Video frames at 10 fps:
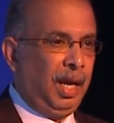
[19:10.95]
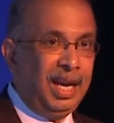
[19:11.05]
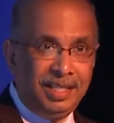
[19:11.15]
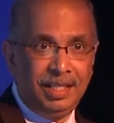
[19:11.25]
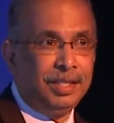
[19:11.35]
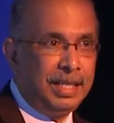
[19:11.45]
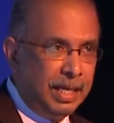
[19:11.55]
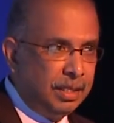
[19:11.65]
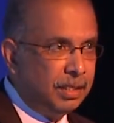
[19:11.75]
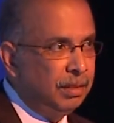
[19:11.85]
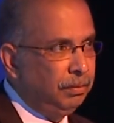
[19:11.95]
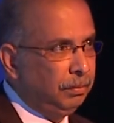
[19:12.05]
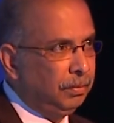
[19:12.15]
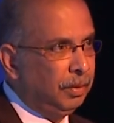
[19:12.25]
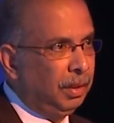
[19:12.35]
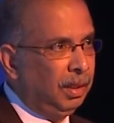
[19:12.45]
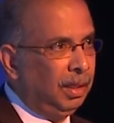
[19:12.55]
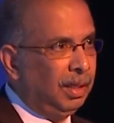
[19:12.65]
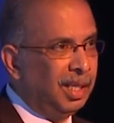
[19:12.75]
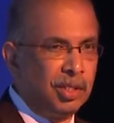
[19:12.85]
As it stands,
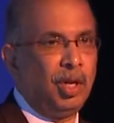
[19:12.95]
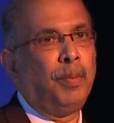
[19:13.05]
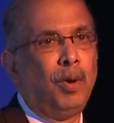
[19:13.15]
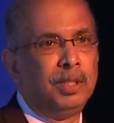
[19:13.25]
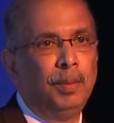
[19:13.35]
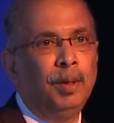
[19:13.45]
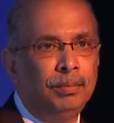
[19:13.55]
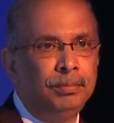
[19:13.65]
it's not possible.